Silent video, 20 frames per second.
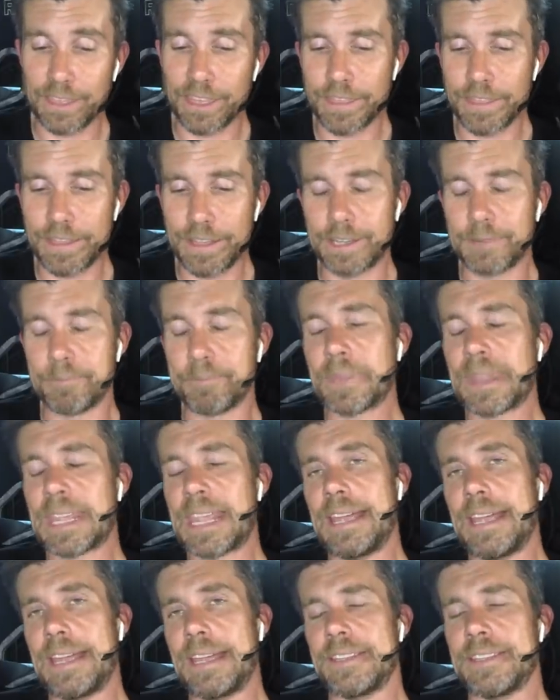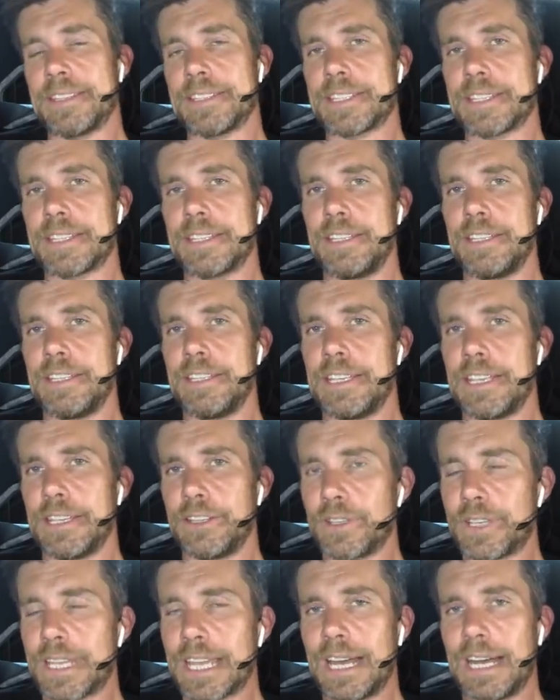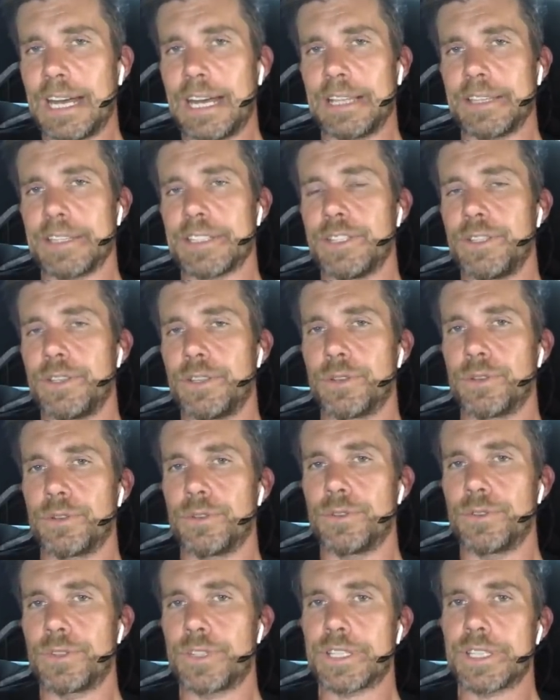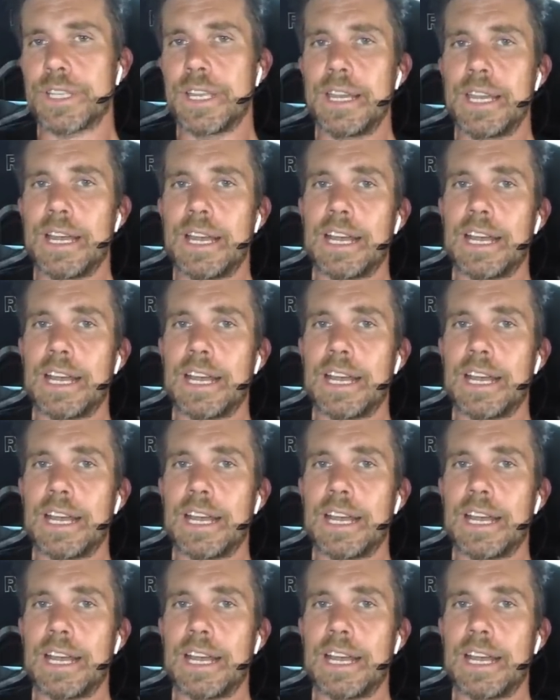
thing. And yeah, you can't use